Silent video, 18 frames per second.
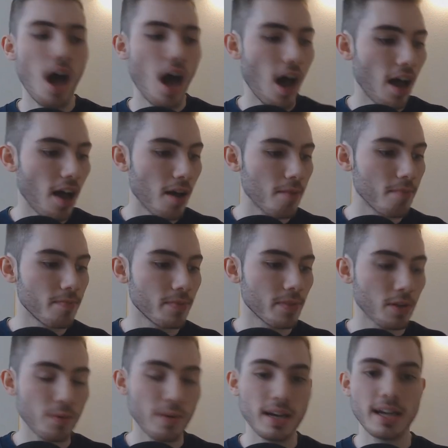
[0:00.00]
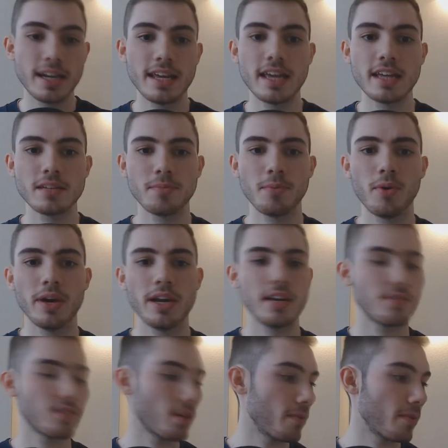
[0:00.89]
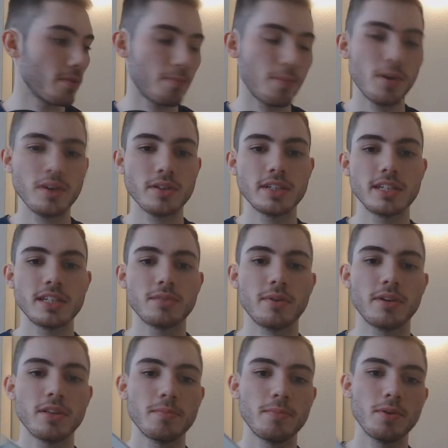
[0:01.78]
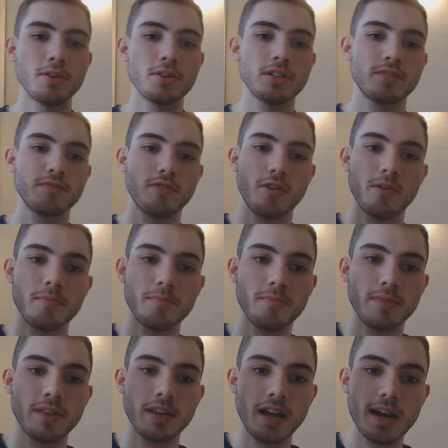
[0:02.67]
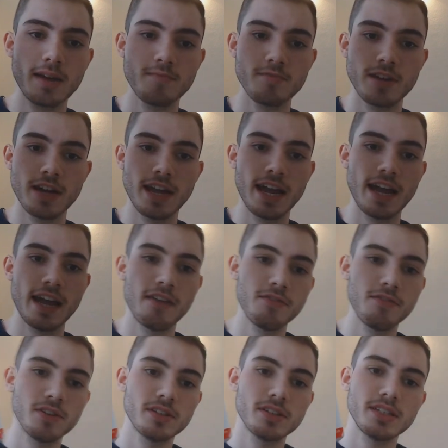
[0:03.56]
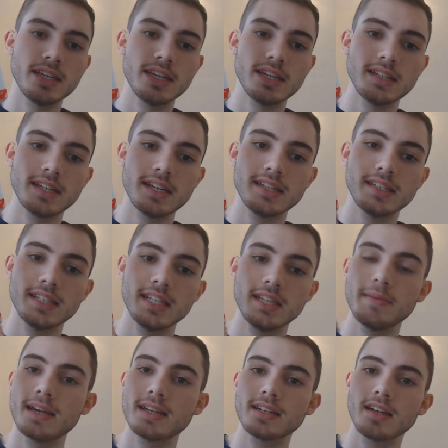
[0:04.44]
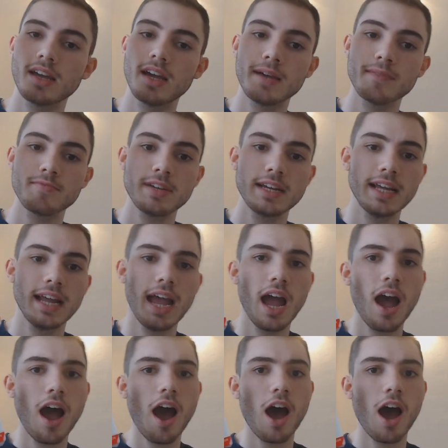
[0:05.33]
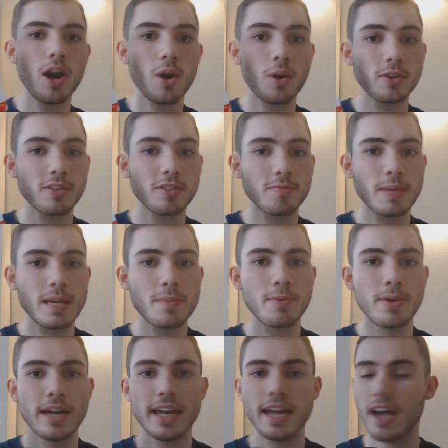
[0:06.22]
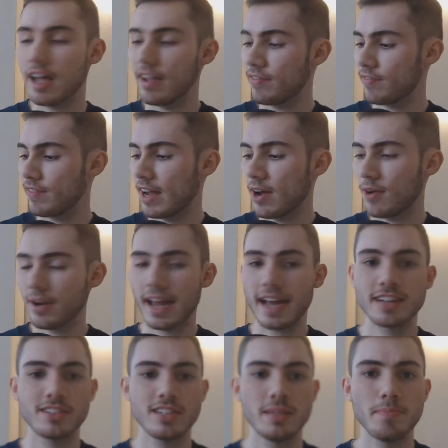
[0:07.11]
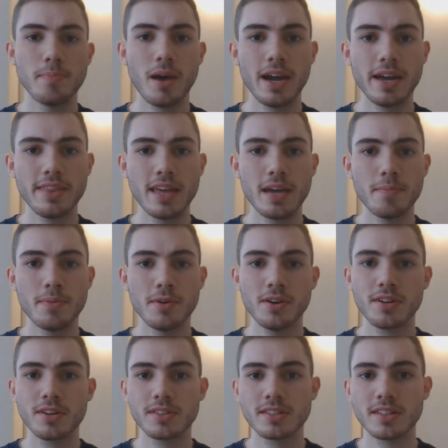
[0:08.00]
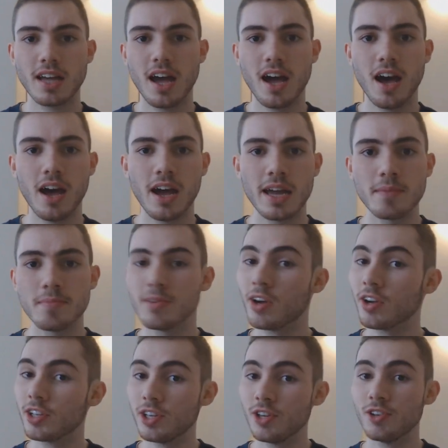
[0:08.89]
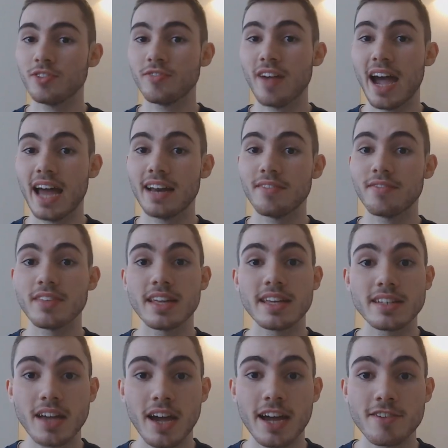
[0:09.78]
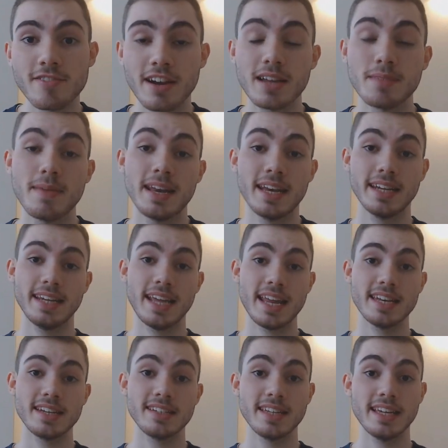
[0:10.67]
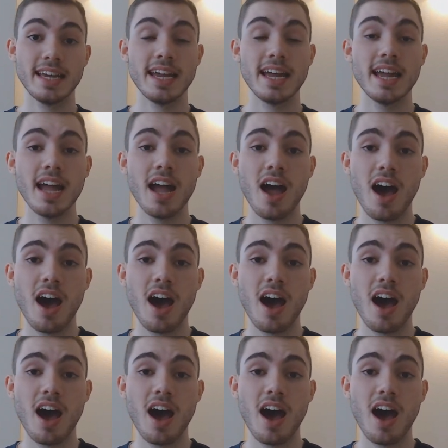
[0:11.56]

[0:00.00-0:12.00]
Quickly, as a point of some of the books, this is one of the books from the library I have. You can see it says CBS Library. A lot of people here I found actually buy their books. I'm not a huge fan of this. I'd recommend against it.